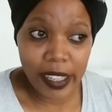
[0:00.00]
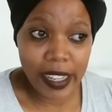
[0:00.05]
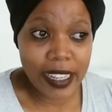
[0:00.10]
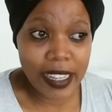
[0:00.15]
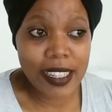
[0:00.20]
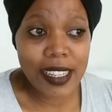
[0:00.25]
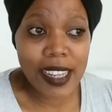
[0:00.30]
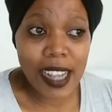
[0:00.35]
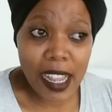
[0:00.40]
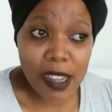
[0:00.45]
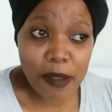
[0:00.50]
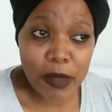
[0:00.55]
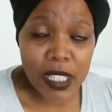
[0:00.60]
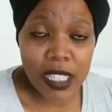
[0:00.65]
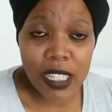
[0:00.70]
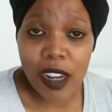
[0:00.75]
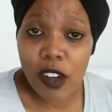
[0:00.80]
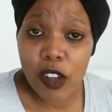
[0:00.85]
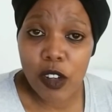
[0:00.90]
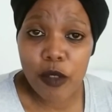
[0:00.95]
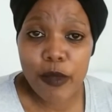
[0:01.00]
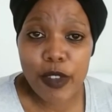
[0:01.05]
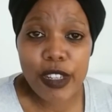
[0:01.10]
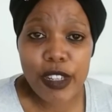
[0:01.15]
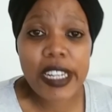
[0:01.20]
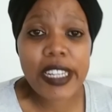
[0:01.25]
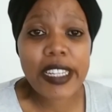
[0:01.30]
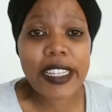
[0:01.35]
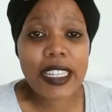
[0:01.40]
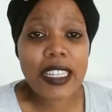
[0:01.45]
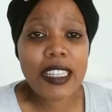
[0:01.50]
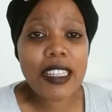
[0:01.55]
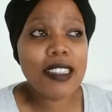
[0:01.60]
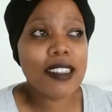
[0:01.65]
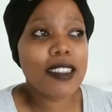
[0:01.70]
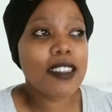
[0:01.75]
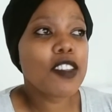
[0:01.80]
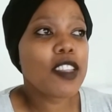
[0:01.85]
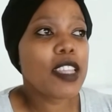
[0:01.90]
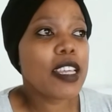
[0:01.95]
At times in our
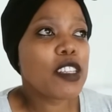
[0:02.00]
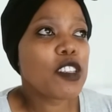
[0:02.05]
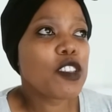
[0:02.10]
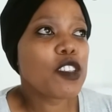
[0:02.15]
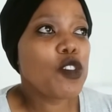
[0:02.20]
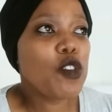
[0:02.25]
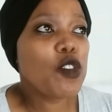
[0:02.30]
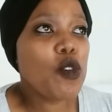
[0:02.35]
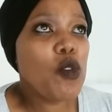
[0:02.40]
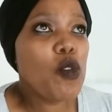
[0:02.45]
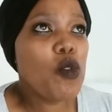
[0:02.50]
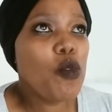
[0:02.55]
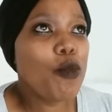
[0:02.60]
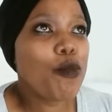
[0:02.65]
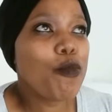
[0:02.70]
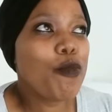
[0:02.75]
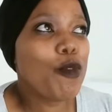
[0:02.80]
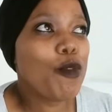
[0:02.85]
communities, there's no